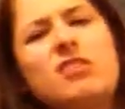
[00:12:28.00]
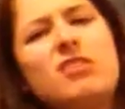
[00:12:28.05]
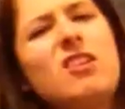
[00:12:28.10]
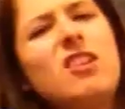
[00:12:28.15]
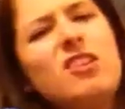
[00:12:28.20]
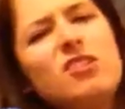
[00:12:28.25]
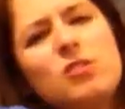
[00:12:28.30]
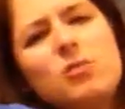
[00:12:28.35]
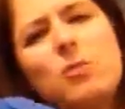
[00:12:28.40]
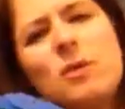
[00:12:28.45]

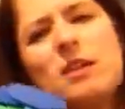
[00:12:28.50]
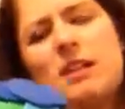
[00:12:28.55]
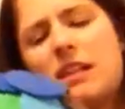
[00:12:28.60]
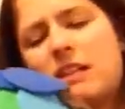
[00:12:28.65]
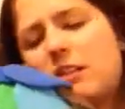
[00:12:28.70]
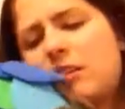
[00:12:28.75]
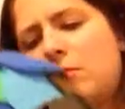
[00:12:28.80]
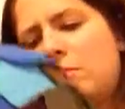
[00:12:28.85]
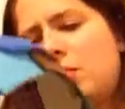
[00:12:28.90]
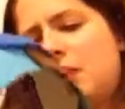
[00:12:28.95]
I'll tweak that a
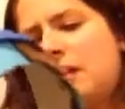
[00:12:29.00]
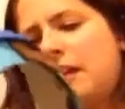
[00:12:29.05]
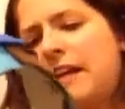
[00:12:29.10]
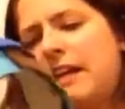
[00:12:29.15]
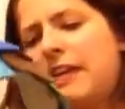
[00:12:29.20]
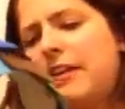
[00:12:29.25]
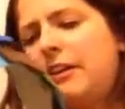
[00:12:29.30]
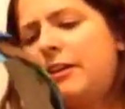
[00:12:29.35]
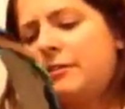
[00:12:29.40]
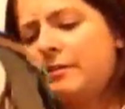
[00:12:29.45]
little bit
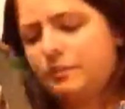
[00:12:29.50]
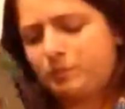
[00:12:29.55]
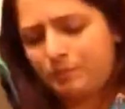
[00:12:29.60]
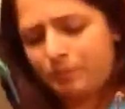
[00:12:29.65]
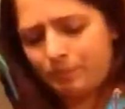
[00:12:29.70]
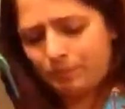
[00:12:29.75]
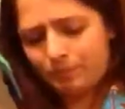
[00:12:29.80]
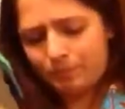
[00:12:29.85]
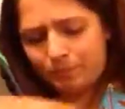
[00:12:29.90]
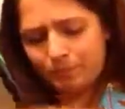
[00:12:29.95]
later.
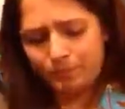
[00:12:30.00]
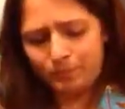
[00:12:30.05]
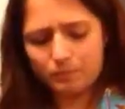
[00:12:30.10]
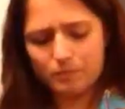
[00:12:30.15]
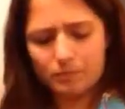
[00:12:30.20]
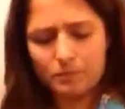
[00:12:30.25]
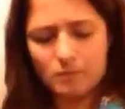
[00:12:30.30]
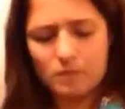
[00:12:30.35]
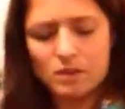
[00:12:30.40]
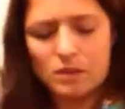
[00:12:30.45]

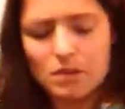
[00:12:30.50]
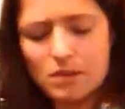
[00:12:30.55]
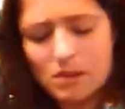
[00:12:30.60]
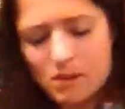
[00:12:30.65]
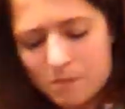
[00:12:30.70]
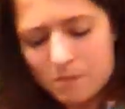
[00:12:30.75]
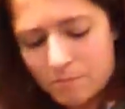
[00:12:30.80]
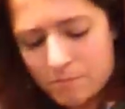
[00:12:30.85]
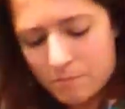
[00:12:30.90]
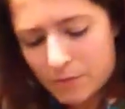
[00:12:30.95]

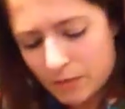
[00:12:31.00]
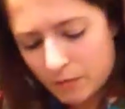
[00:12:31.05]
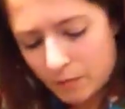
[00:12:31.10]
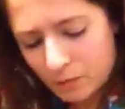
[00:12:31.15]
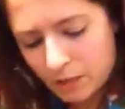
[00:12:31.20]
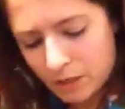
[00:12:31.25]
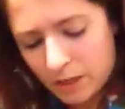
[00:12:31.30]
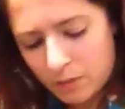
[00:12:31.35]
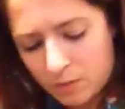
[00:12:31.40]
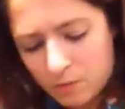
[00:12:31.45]
But
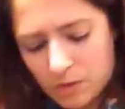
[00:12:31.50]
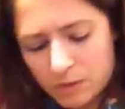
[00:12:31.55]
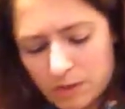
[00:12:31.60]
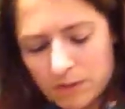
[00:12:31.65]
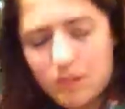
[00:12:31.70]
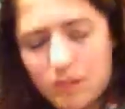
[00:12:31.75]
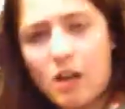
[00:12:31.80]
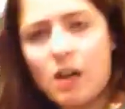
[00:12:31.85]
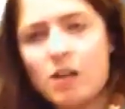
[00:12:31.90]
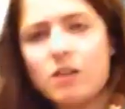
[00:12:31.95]
what I wanted
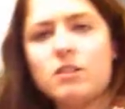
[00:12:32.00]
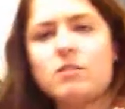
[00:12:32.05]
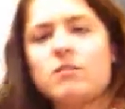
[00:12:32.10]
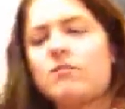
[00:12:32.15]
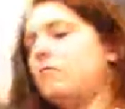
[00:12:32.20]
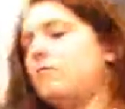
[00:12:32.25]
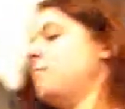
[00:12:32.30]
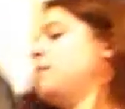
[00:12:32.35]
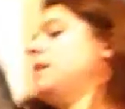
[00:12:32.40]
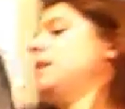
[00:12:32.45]
to talk to you
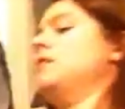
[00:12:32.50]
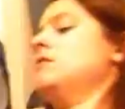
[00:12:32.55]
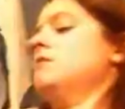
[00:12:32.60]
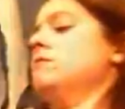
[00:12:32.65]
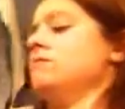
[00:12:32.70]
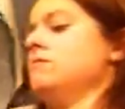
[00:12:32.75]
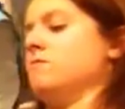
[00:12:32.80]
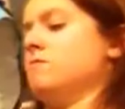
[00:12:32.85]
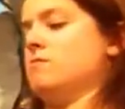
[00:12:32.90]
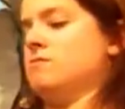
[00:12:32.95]

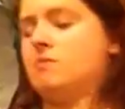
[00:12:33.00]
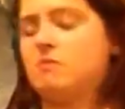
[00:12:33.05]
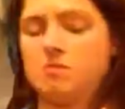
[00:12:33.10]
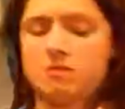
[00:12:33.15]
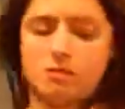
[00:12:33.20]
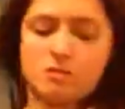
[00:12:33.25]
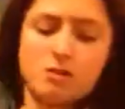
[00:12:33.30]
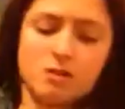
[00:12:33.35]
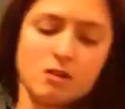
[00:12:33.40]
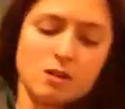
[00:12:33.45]
about
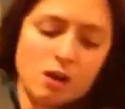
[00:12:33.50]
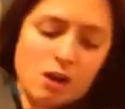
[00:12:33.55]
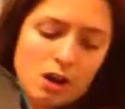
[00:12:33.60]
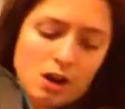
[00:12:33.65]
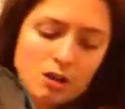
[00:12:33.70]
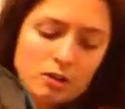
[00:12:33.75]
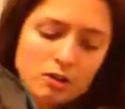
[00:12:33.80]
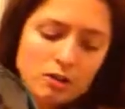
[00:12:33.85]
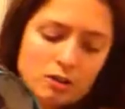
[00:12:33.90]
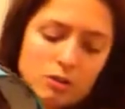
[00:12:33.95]

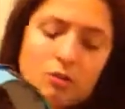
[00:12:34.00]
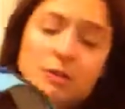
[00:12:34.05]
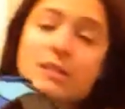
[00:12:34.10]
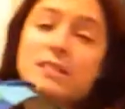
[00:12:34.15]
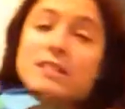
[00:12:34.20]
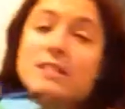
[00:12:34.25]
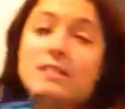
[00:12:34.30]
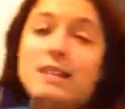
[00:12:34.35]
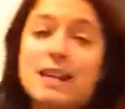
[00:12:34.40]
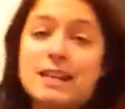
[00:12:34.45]
also is
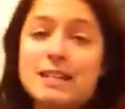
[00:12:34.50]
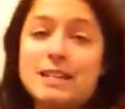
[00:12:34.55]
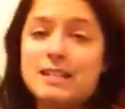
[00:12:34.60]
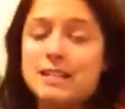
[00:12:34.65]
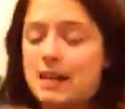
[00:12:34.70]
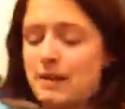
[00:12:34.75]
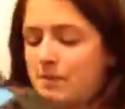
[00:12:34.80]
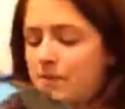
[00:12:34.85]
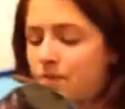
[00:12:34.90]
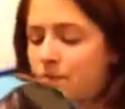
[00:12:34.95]
the next
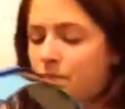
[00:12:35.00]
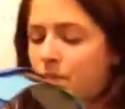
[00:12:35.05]
step.